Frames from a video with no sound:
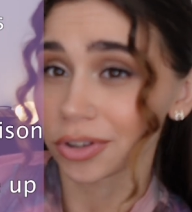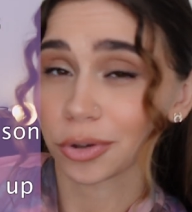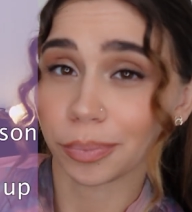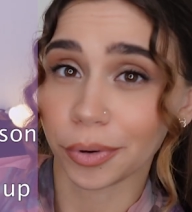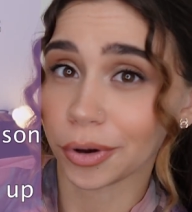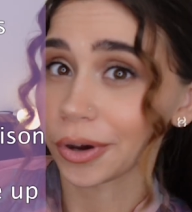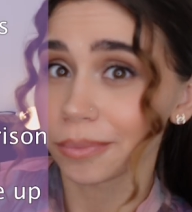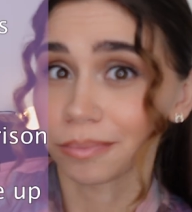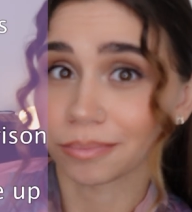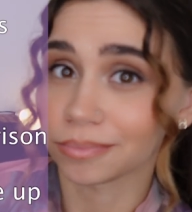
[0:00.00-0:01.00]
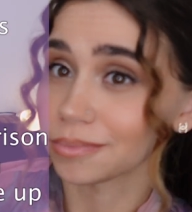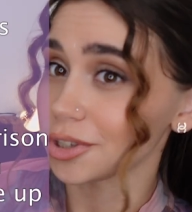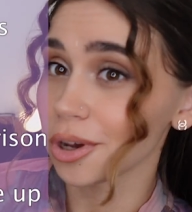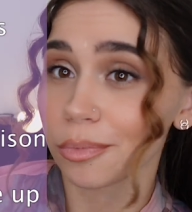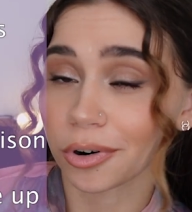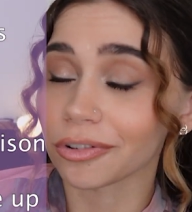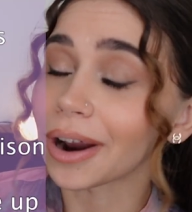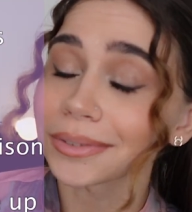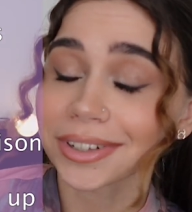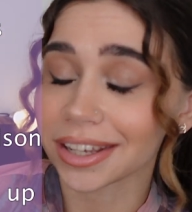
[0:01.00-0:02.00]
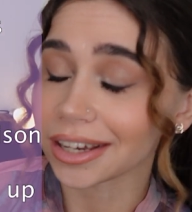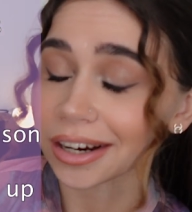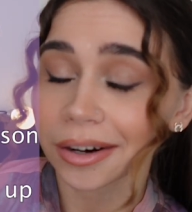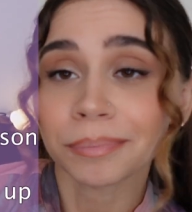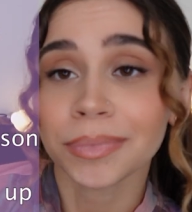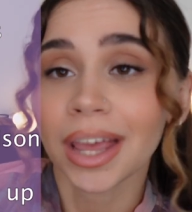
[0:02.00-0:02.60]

to put somewhere around here.